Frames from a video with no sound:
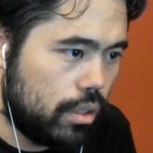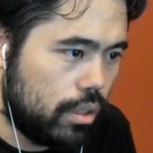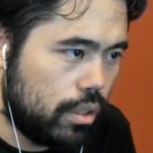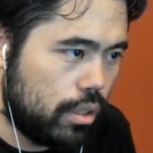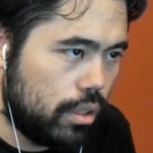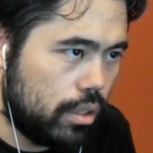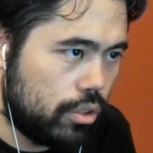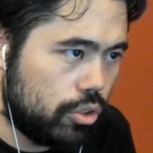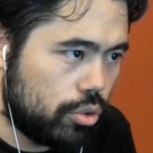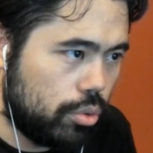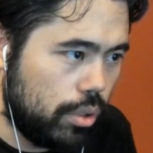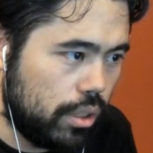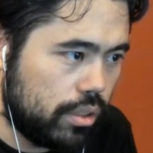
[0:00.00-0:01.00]
Uh, just
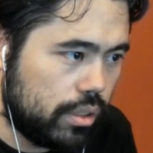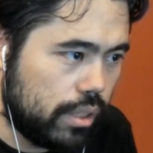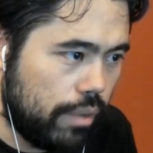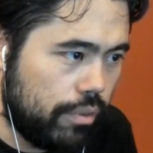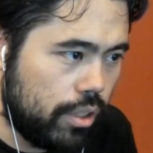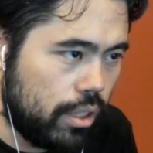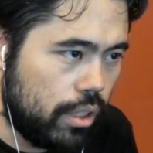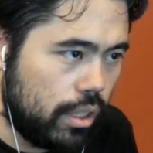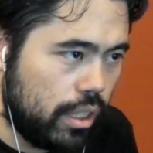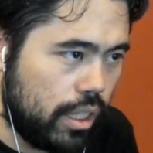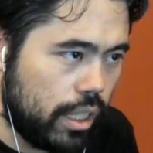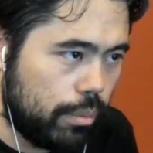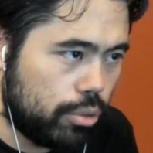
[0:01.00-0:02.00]
queen e7. He
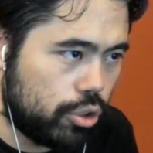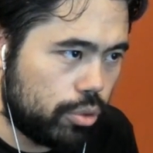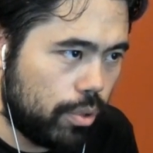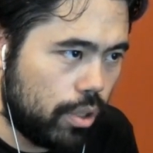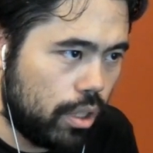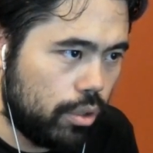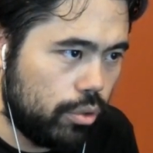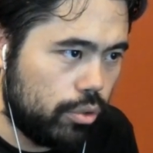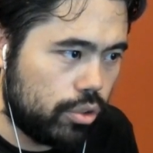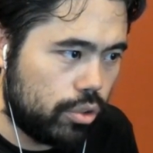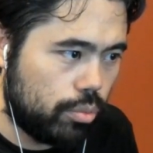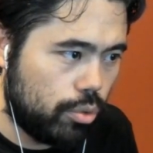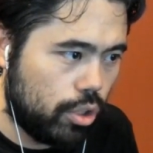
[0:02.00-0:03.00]
can't push the pawn,
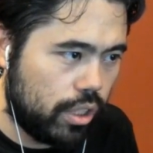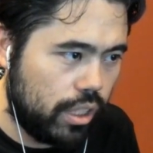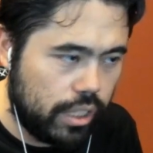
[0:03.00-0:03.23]
loses the rook.